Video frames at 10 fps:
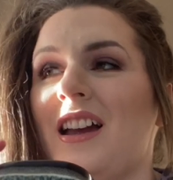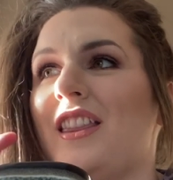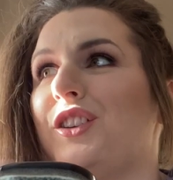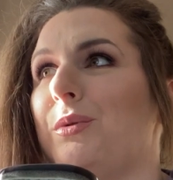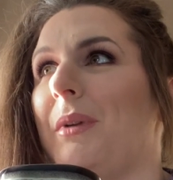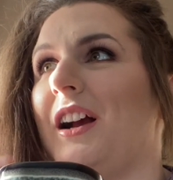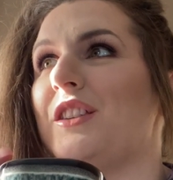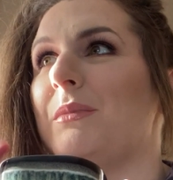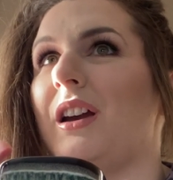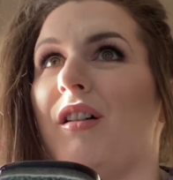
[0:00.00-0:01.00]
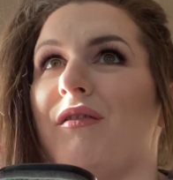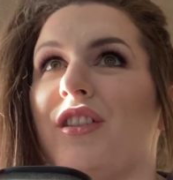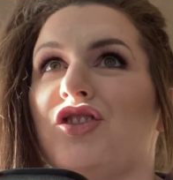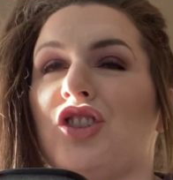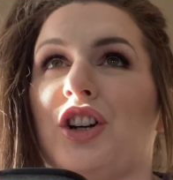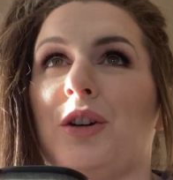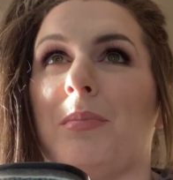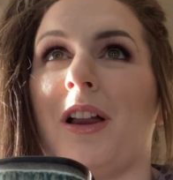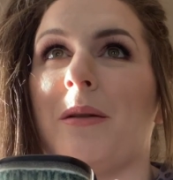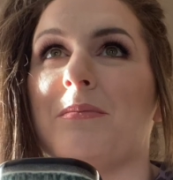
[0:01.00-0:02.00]
This reminds me of the sugar
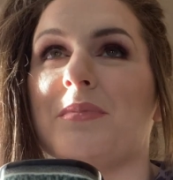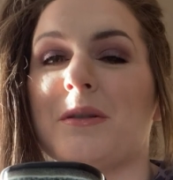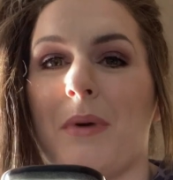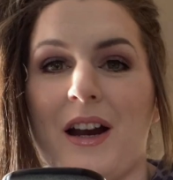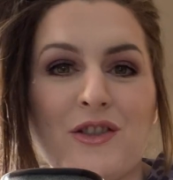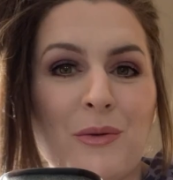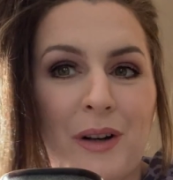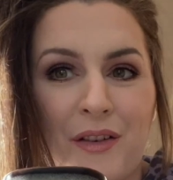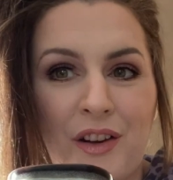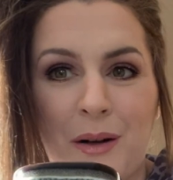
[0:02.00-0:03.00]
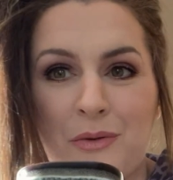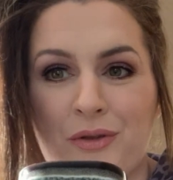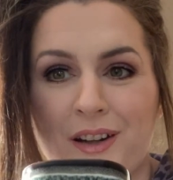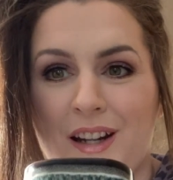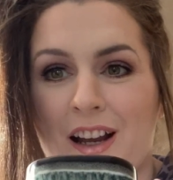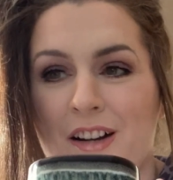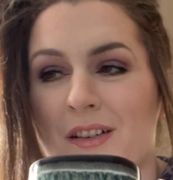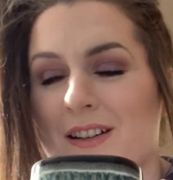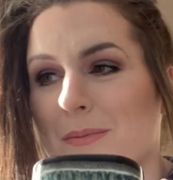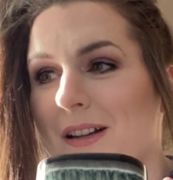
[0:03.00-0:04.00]
plum spice or whatever that I was drinking at
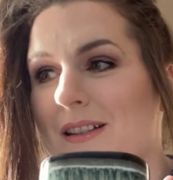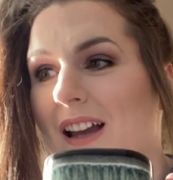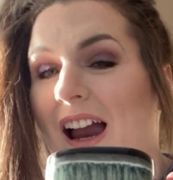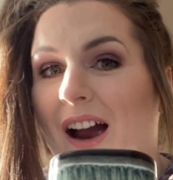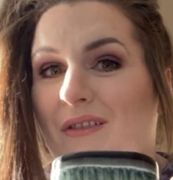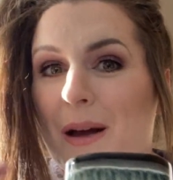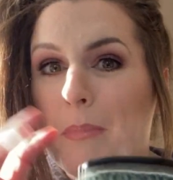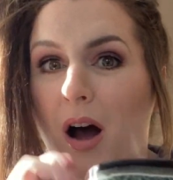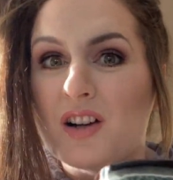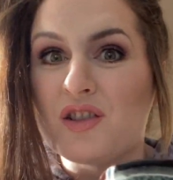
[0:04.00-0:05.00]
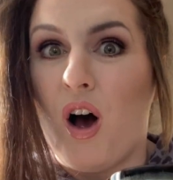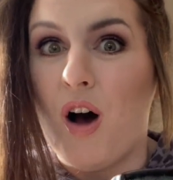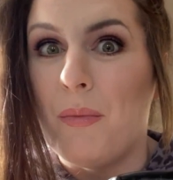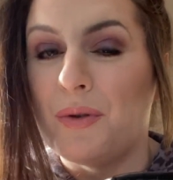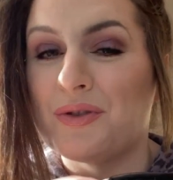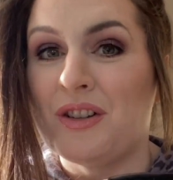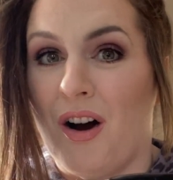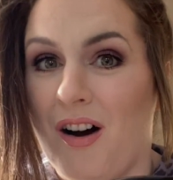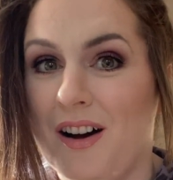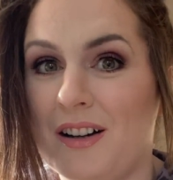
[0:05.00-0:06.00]
Christmas. I have that box almost
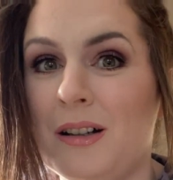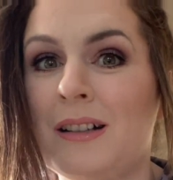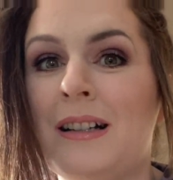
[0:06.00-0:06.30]
gone.